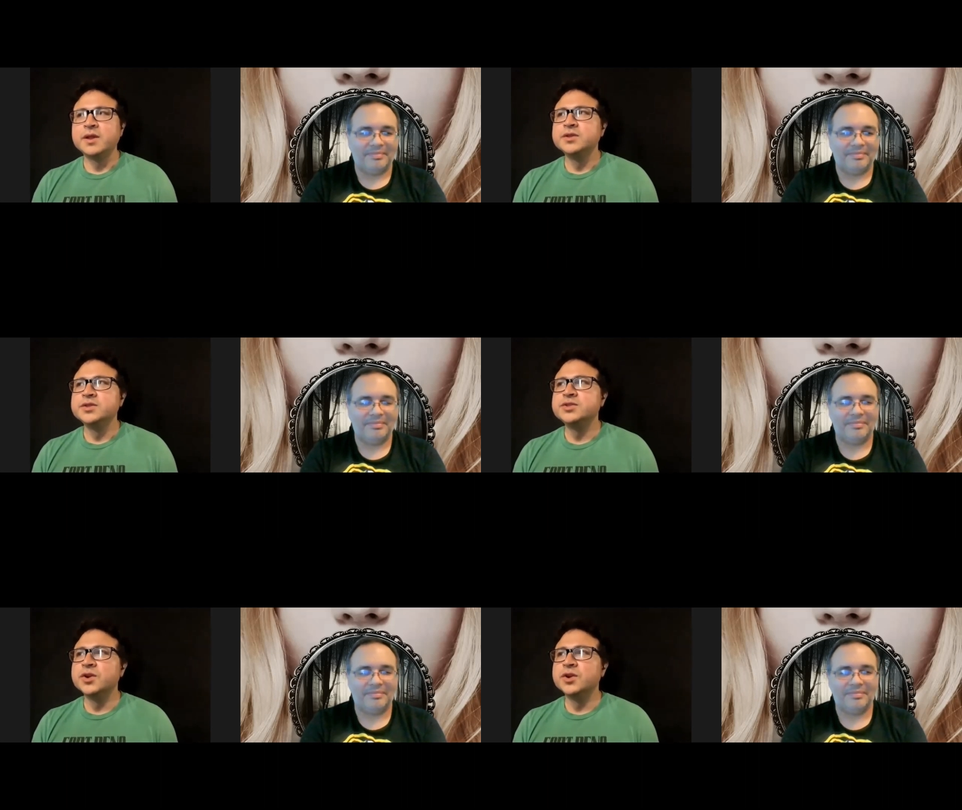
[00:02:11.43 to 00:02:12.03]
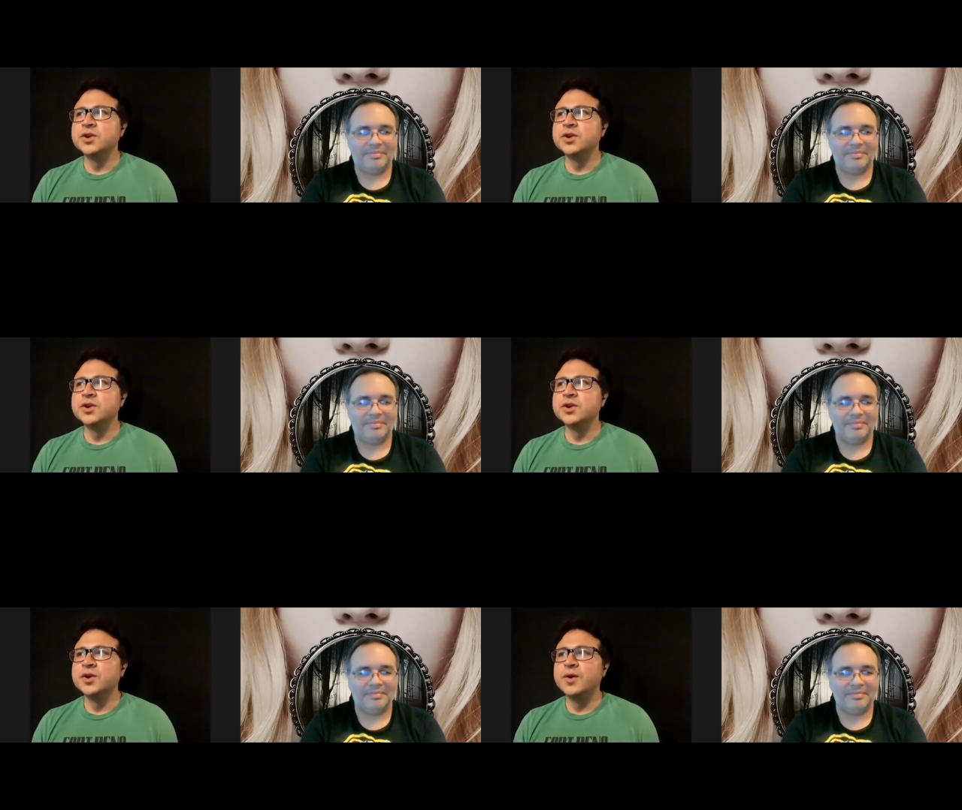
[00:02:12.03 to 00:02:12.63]
Speaker 1: So,
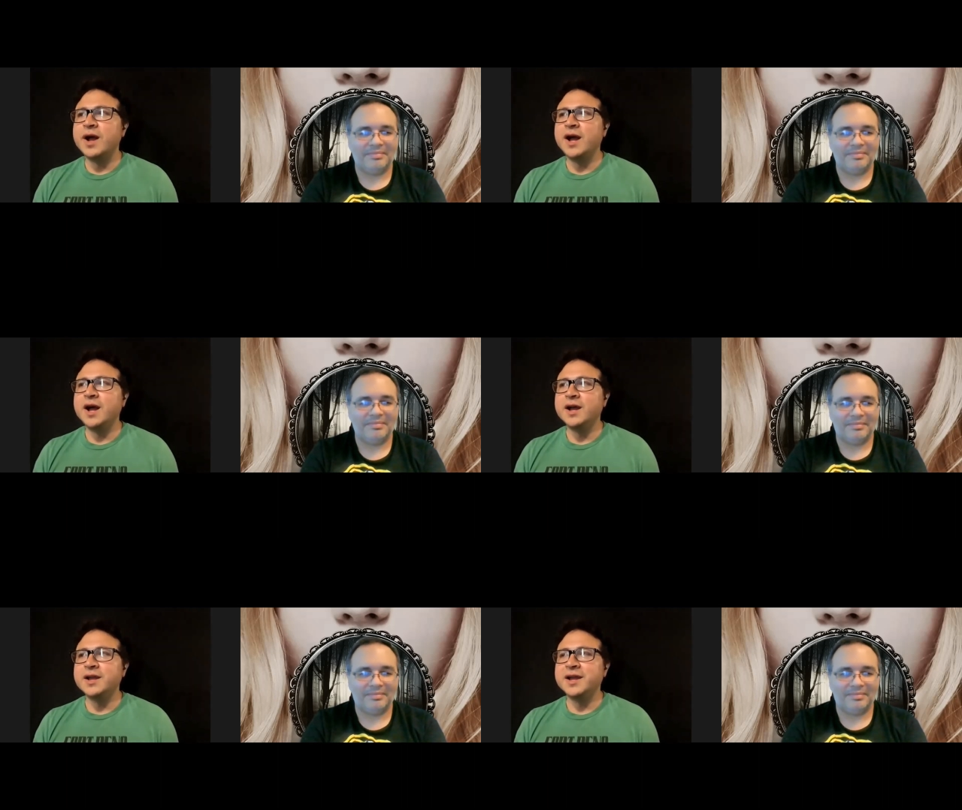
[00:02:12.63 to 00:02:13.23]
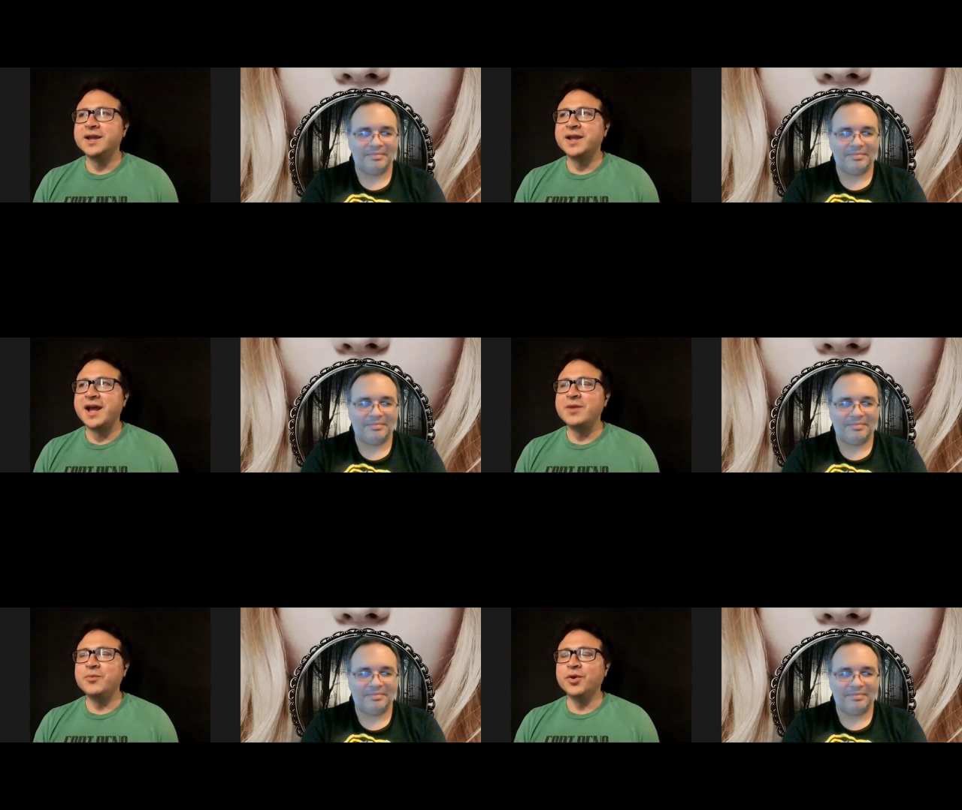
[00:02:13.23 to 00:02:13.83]
uh,
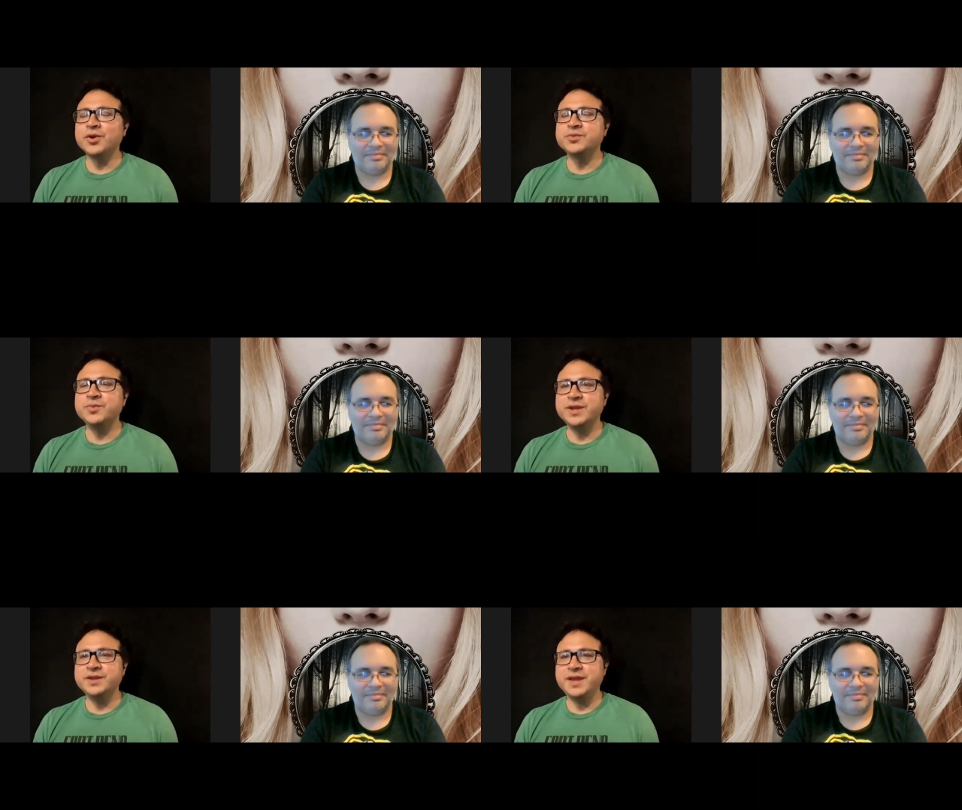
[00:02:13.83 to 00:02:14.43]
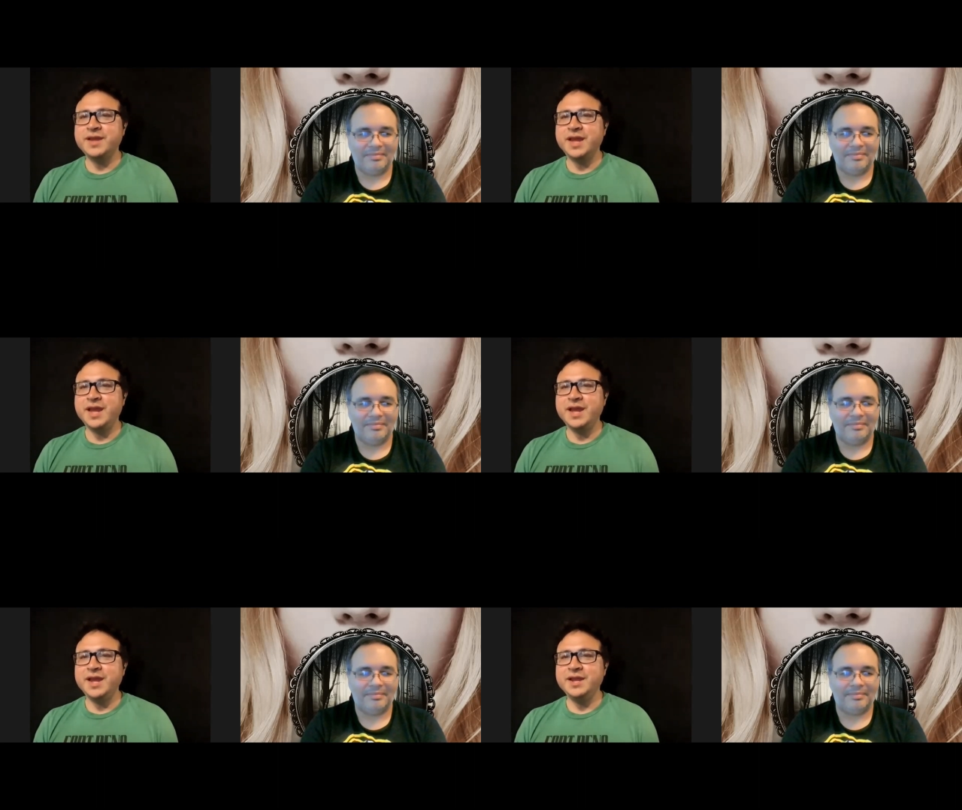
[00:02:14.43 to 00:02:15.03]
I worked with
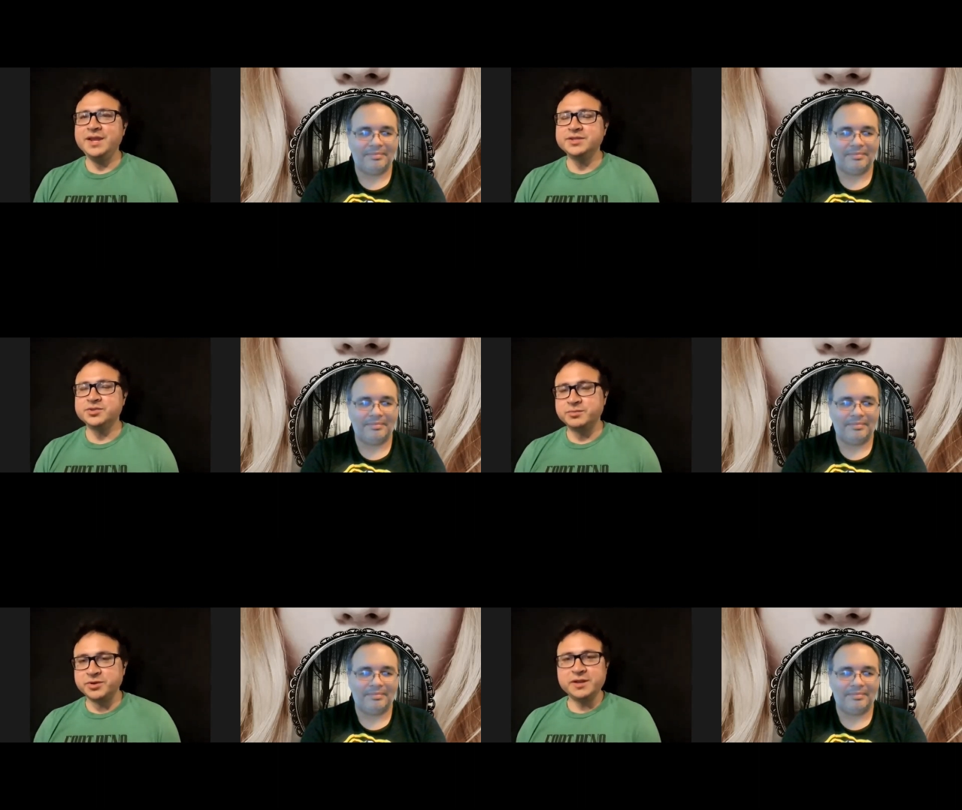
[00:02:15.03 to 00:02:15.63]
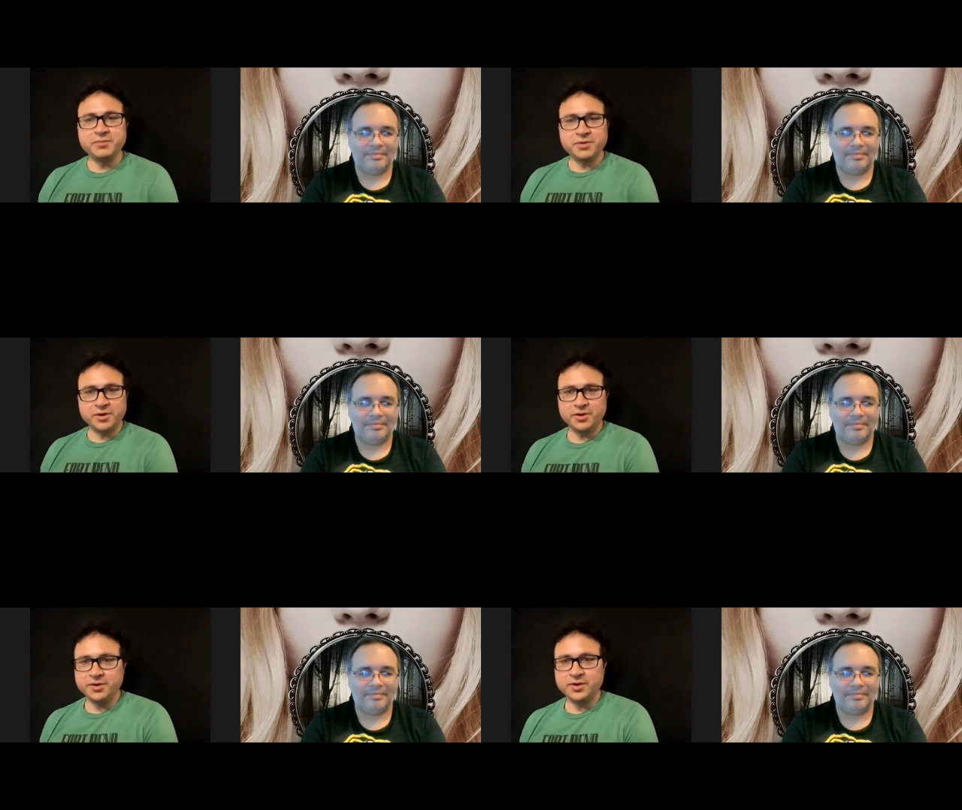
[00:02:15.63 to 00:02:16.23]
a scriptwriting
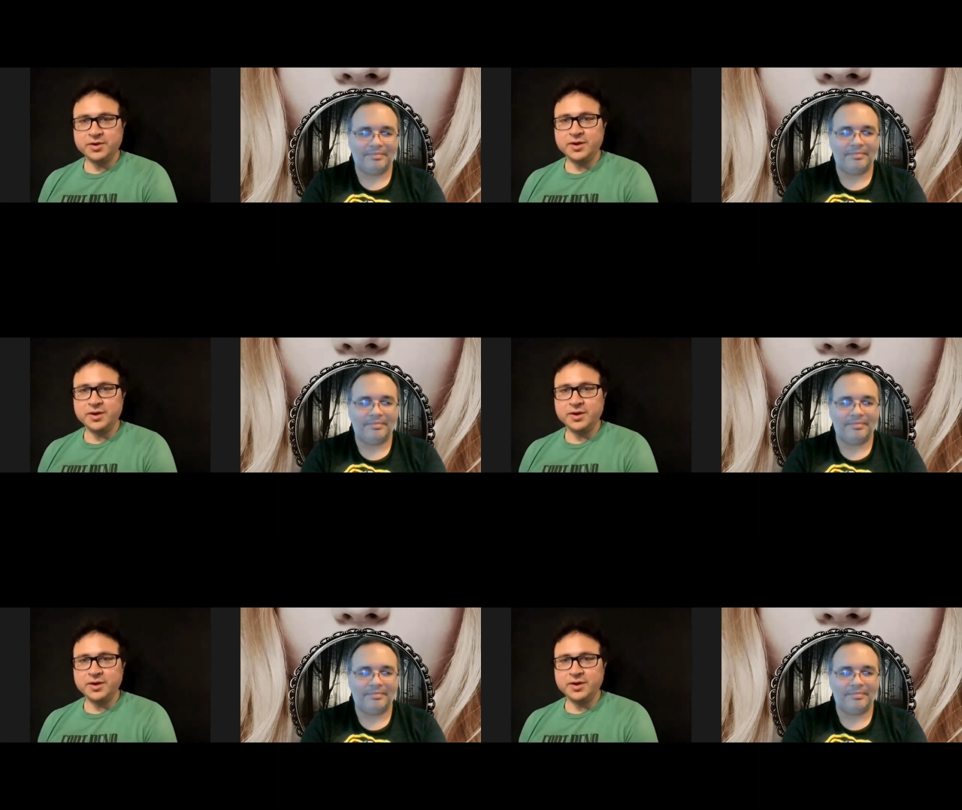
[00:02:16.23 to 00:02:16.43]
partner,